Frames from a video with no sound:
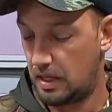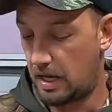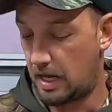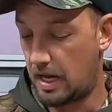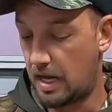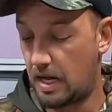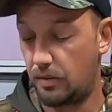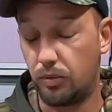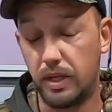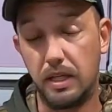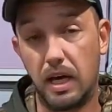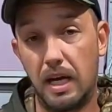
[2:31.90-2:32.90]

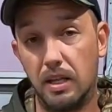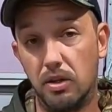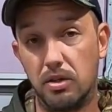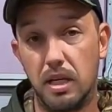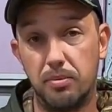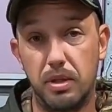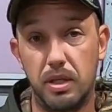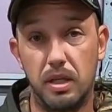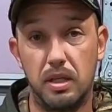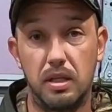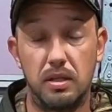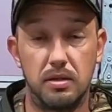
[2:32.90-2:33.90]
and I look up
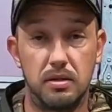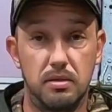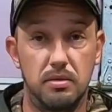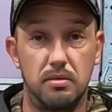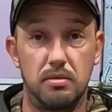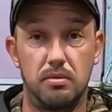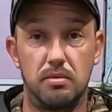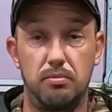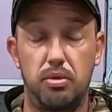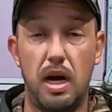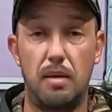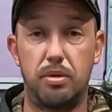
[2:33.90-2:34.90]
their
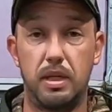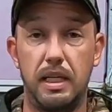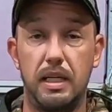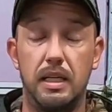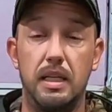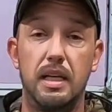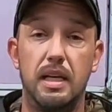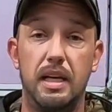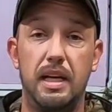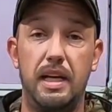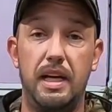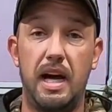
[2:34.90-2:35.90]
property
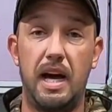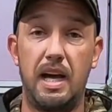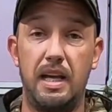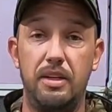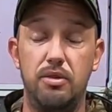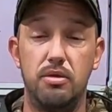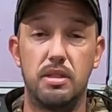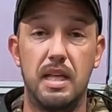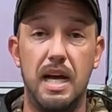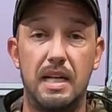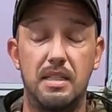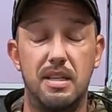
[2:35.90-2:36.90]
and I use
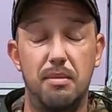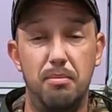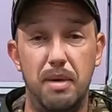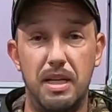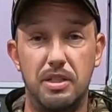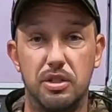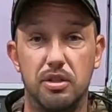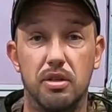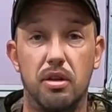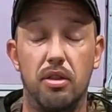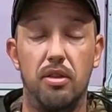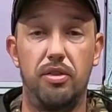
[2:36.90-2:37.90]
that to
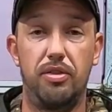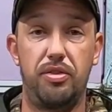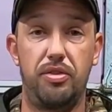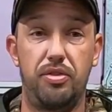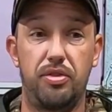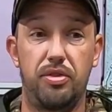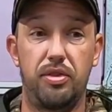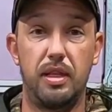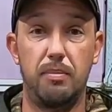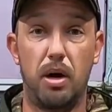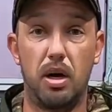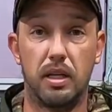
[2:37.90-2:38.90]
measure the
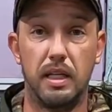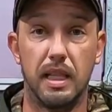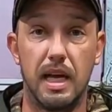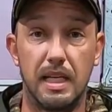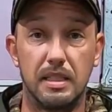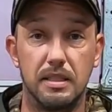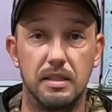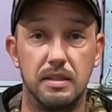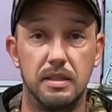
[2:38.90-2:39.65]
parking lot.